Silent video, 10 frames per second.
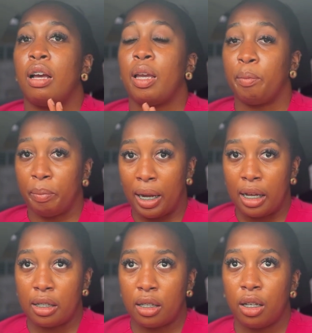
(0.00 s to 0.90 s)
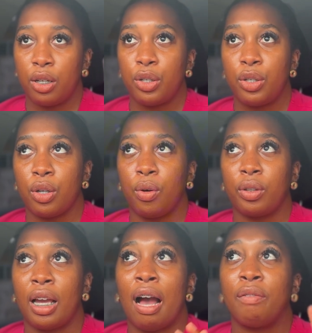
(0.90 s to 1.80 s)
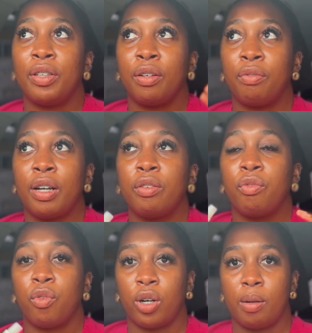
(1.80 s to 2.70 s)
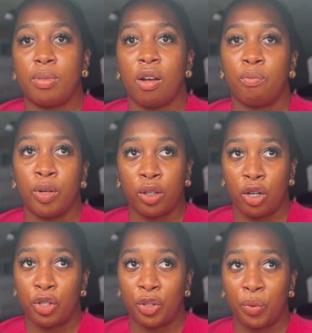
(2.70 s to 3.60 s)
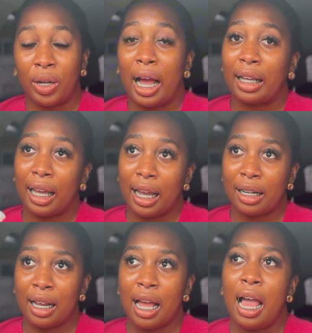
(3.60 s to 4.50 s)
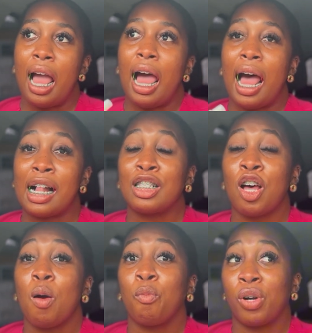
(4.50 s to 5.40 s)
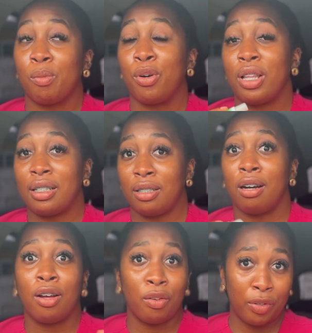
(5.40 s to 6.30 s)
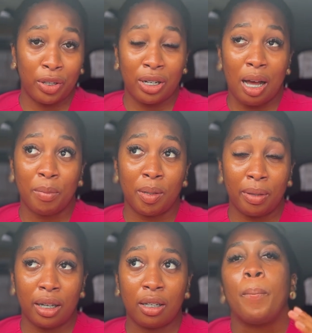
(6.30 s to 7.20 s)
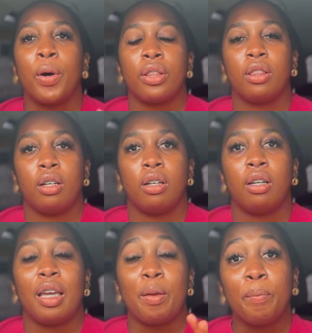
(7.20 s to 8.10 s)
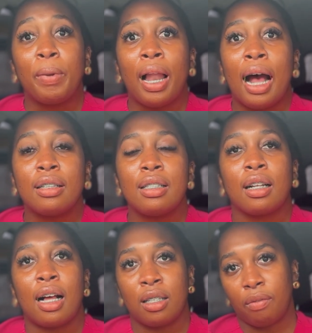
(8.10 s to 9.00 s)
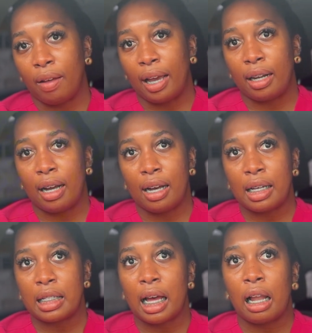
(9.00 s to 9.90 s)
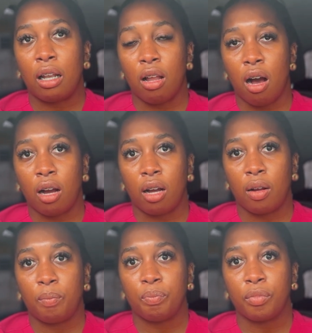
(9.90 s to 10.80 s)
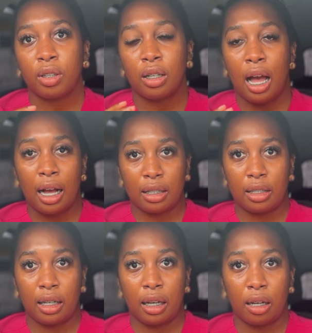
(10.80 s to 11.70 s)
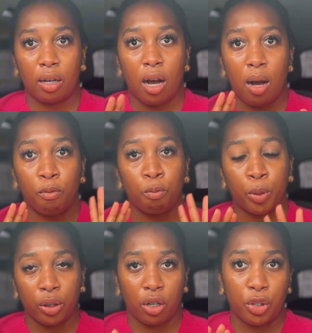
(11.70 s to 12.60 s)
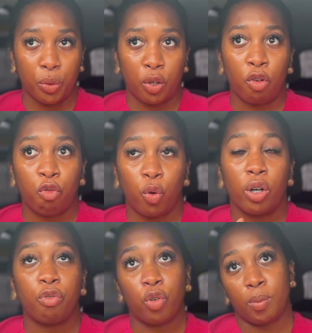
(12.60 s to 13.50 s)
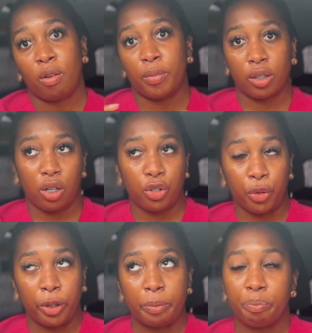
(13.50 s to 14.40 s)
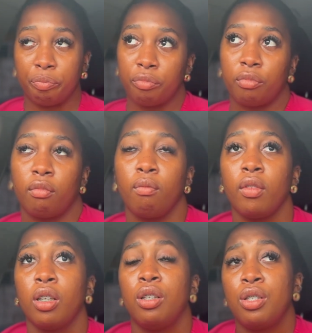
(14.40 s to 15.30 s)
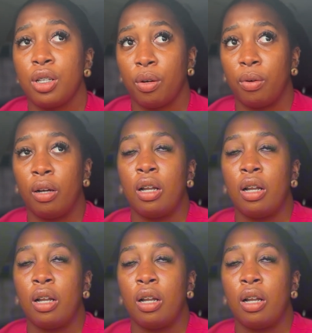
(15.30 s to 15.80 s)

implant. So you have different forms of birth control. Again, I'll talk more about that in the other video that I'm gonna make, but the implant is classified as a long acting birth control or form of birth control. So